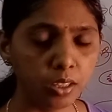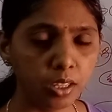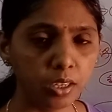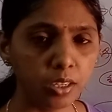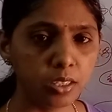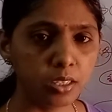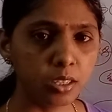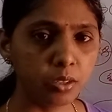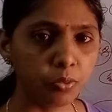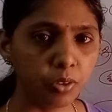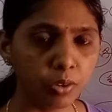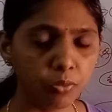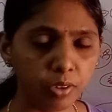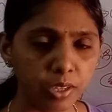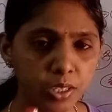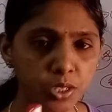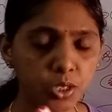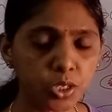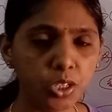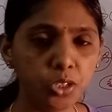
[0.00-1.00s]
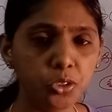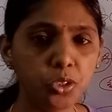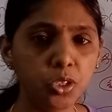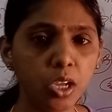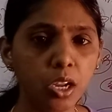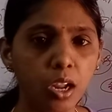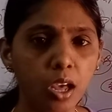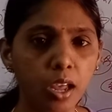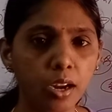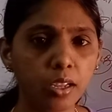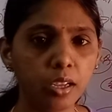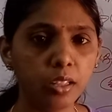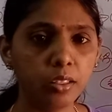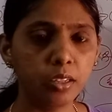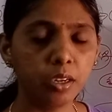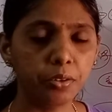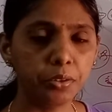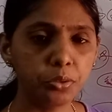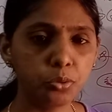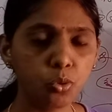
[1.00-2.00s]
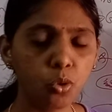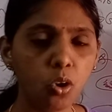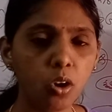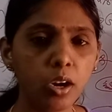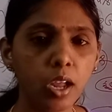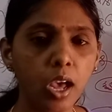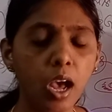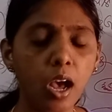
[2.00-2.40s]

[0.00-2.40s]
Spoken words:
there is a one vestigial organ that is called